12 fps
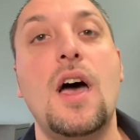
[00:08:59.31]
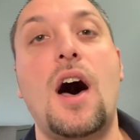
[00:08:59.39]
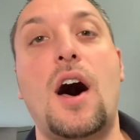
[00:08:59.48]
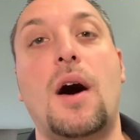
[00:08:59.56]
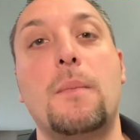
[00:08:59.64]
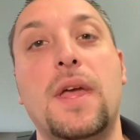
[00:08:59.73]

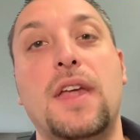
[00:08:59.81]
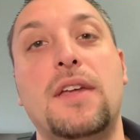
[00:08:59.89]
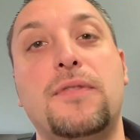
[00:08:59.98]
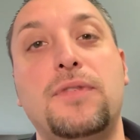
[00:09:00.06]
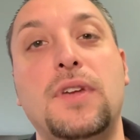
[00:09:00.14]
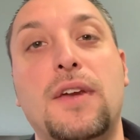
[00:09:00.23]
And
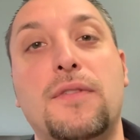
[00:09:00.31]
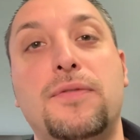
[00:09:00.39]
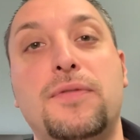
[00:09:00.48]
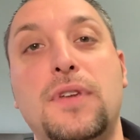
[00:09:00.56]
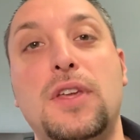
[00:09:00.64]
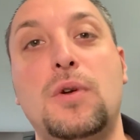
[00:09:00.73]

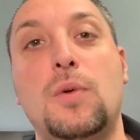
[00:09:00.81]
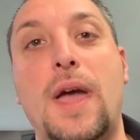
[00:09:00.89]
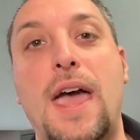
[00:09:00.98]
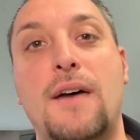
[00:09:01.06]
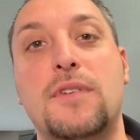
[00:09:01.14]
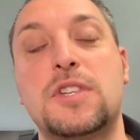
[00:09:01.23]
if you
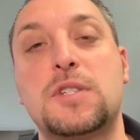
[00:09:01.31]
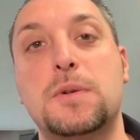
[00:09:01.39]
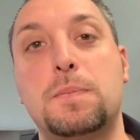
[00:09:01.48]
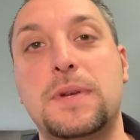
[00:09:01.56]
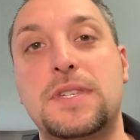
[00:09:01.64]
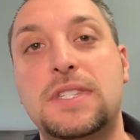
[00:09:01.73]
have a
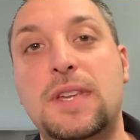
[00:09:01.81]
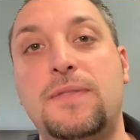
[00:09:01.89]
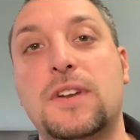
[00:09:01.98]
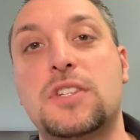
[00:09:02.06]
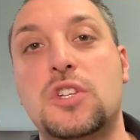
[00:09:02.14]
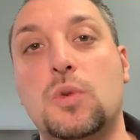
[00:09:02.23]

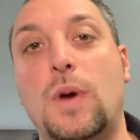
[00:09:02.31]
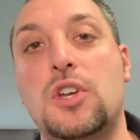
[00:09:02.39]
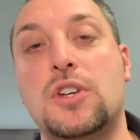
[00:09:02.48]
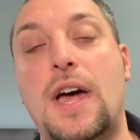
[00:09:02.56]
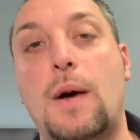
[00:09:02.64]
specific situation,